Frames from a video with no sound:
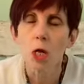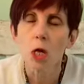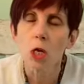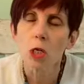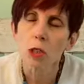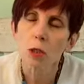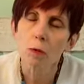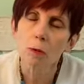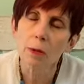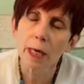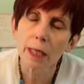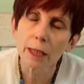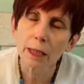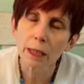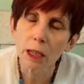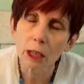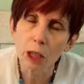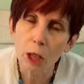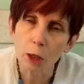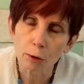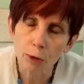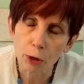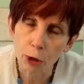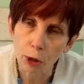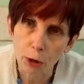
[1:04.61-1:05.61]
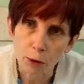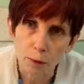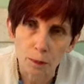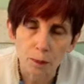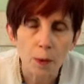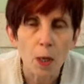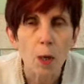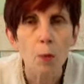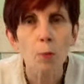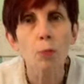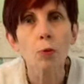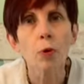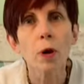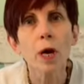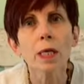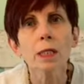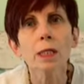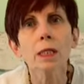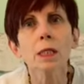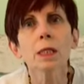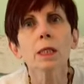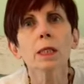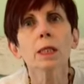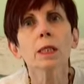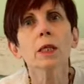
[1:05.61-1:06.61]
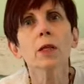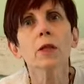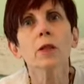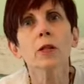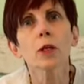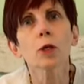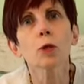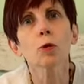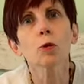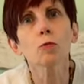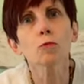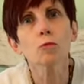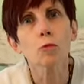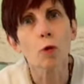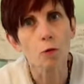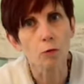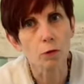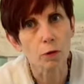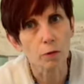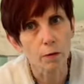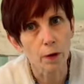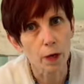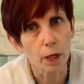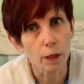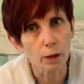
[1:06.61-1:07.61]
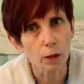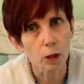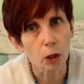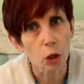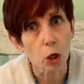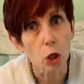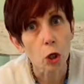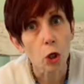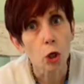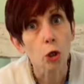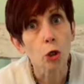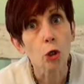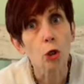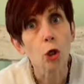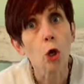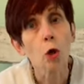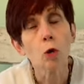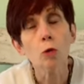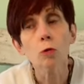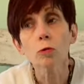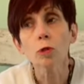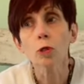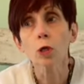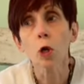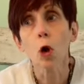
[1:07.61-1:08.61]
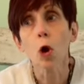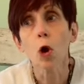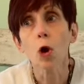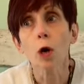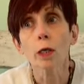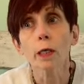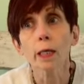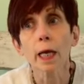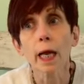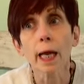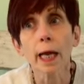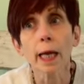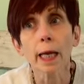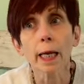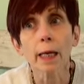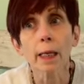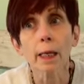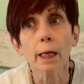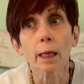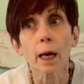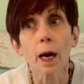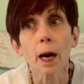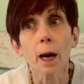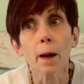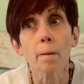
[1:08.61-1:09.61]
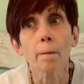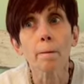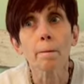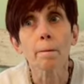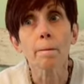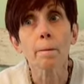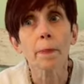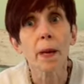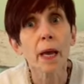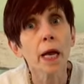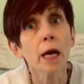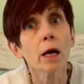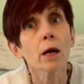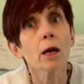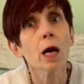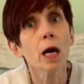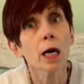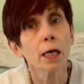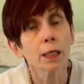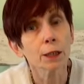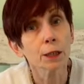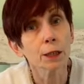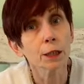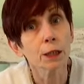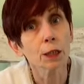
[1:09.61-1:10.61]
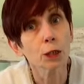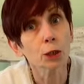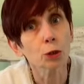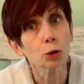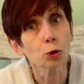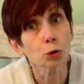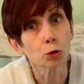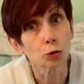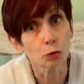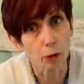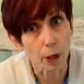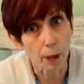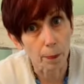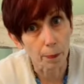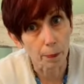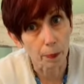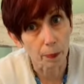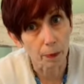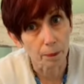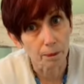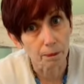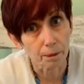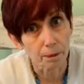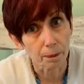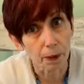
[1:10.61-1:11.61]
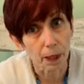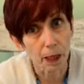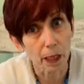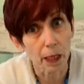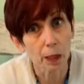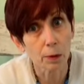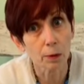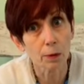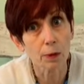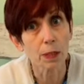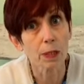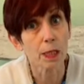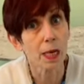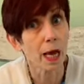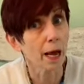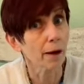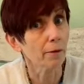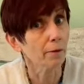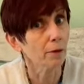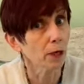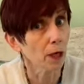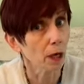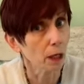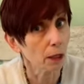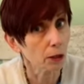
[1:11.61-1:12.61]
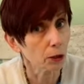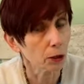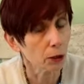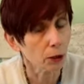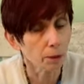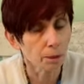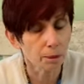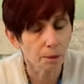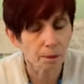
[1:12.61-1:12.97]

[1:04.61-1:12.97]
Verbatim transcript: So 1902, President Theodore Roosevelt goes on a uh, bear hunting trip. He was an avid hunter.